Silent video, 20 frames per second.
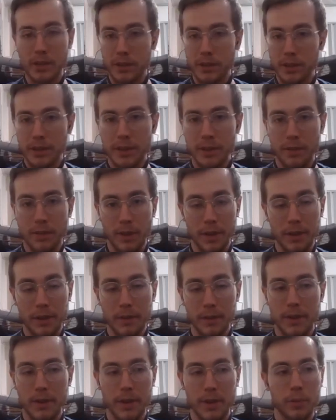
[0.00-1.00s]
Especially
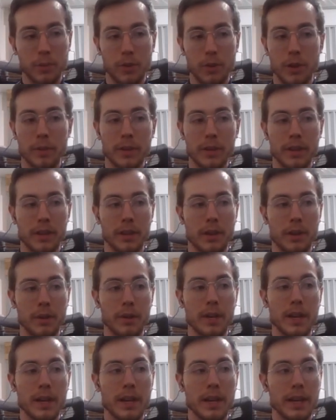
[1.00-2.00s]
if
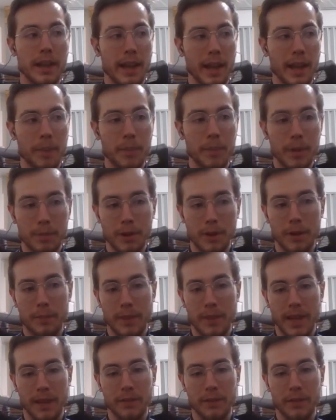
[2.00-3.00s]
unemployment, can't
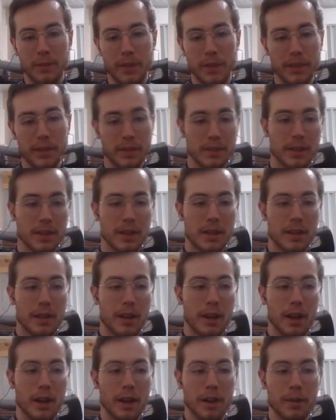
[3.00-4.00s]
be brought back from this.
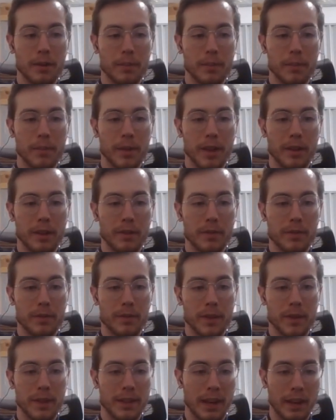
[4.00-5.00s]

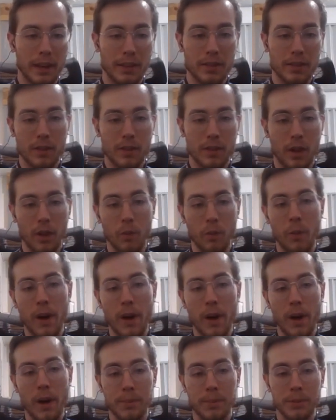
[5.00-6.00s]
If it takes
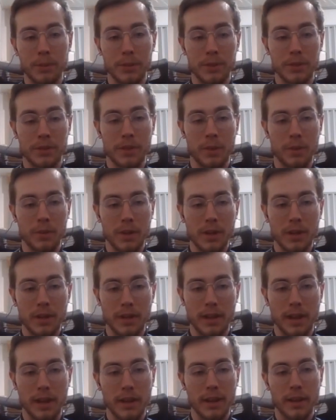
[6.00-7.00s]
a while for people to
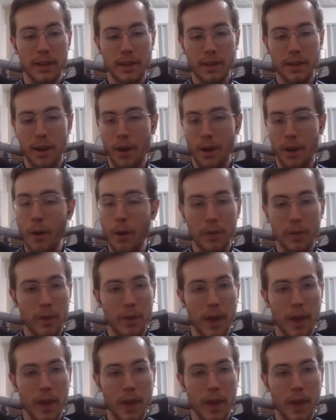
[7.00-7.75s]
start working again, like